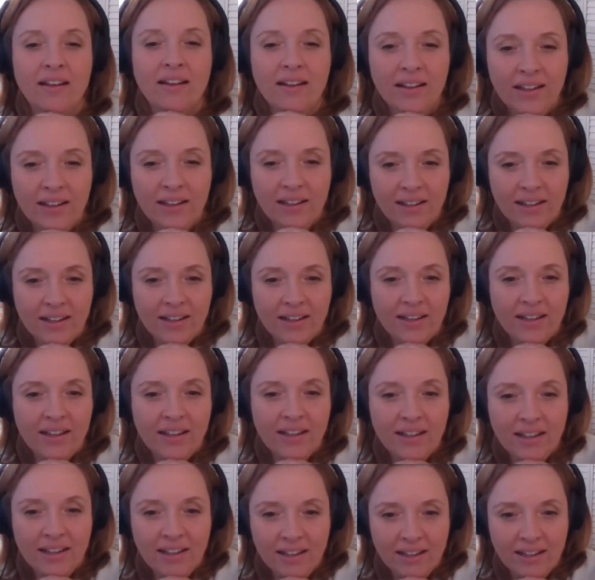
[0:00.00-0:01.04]

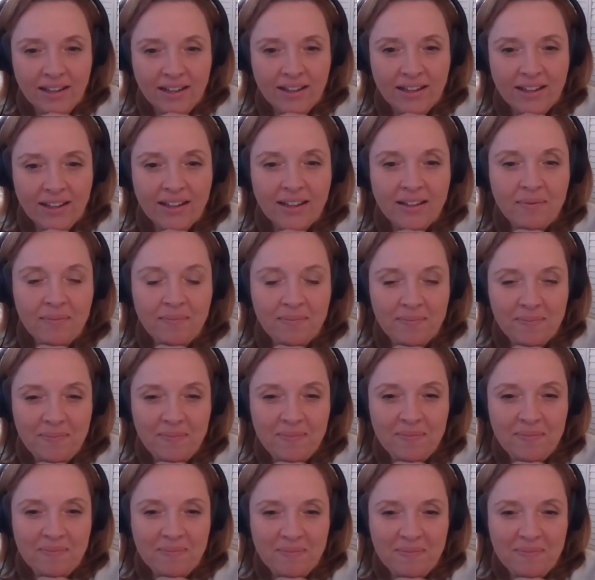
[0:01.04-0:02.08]

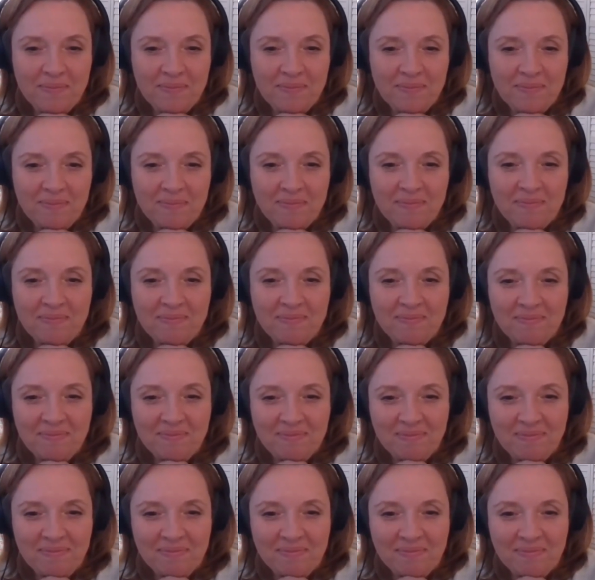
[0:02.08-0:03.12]

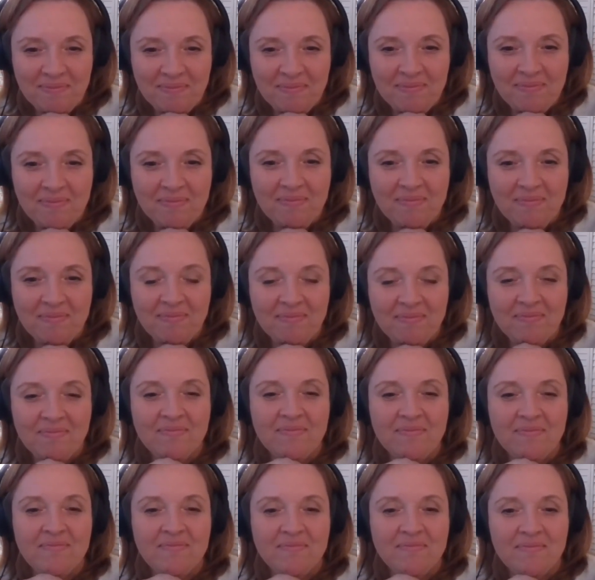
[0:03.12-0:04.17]

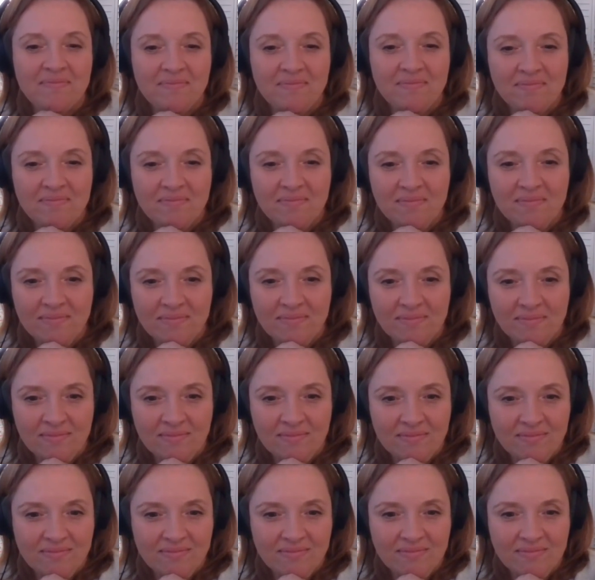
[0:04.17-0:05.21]

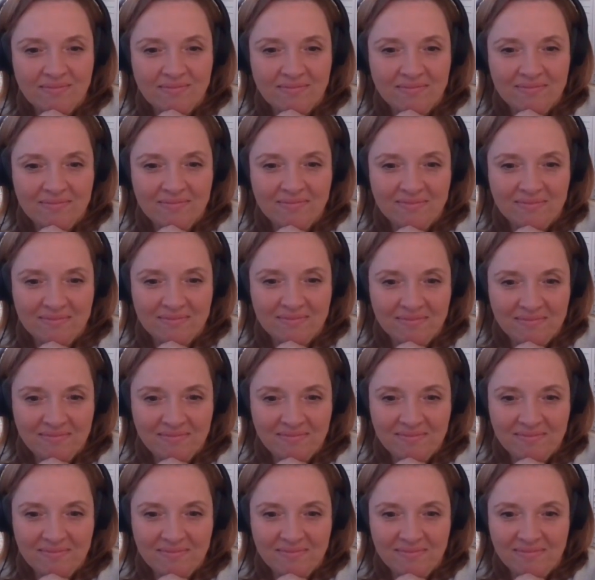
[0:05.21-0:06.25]

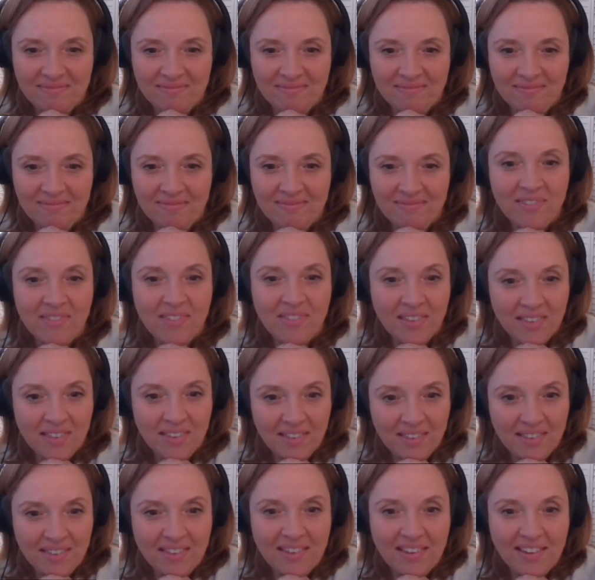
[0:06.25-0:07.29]

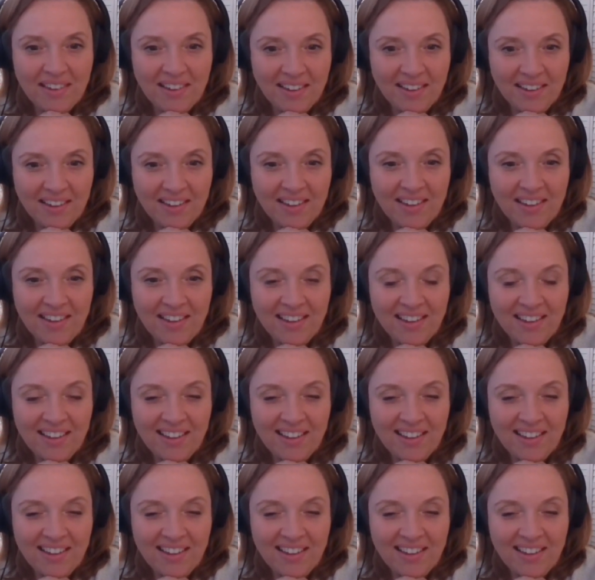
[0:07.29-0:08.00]
This person isn't speaking.